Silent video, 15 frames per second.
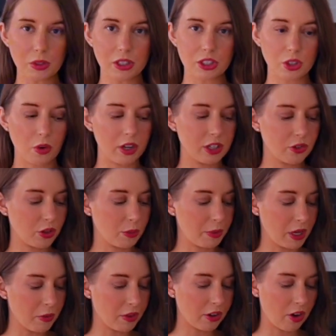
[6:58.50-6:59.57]
we're just going to
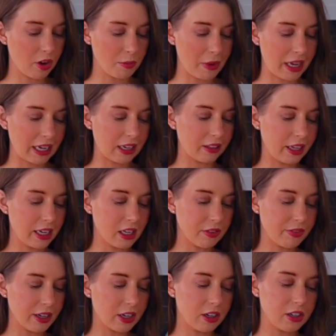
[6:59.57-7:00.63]
repeat with our remaining
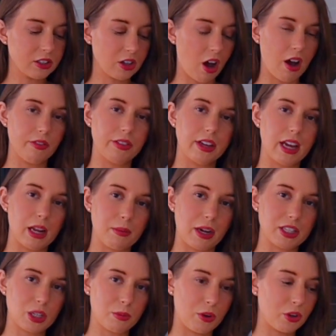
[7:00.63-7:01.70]
ladyfingers, coffee, and
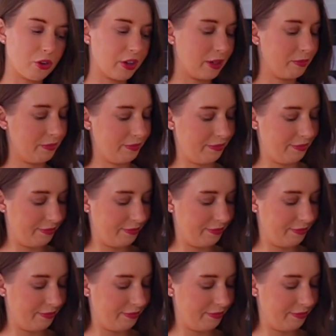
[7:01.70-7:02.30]
mascarpone cream.